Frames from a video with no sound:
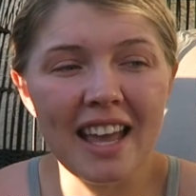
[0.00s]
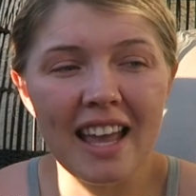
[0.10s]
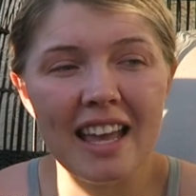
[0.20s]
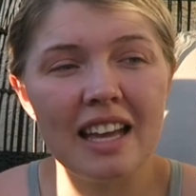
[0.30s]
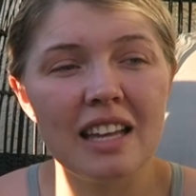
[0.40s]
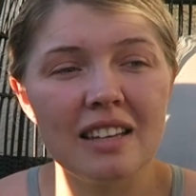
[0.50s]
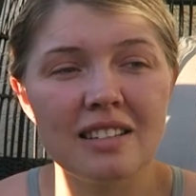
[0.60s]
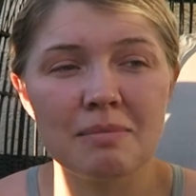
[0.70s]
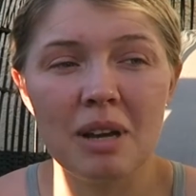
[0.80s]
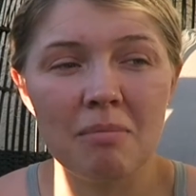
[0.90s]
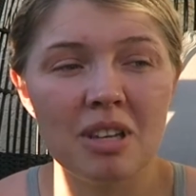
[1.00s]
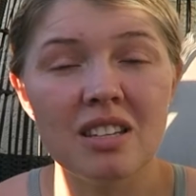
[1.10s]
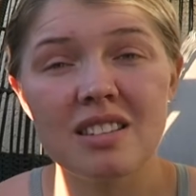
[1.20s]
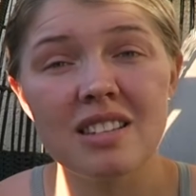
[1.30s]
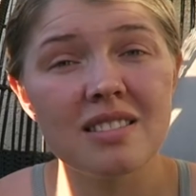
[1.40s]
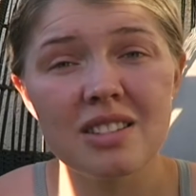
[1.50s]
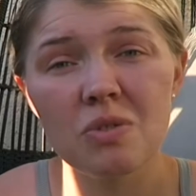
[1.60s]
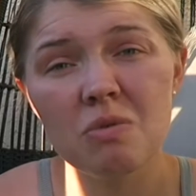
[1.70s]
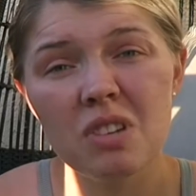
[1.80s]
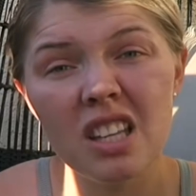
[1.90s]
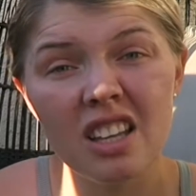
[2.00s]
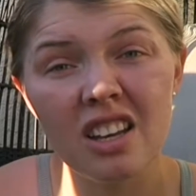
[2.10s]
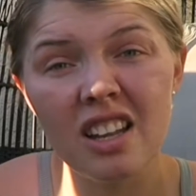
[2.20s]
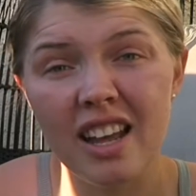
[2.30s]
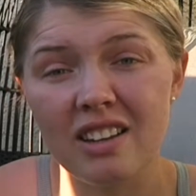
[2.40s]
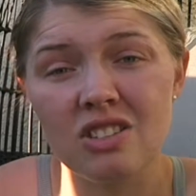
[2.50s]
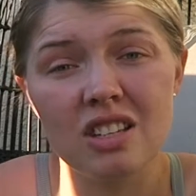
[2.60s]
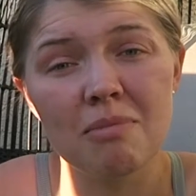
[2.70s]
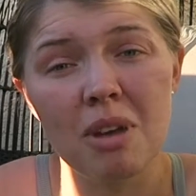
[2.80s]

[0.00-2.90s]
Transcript: and my mint is doing really good actually.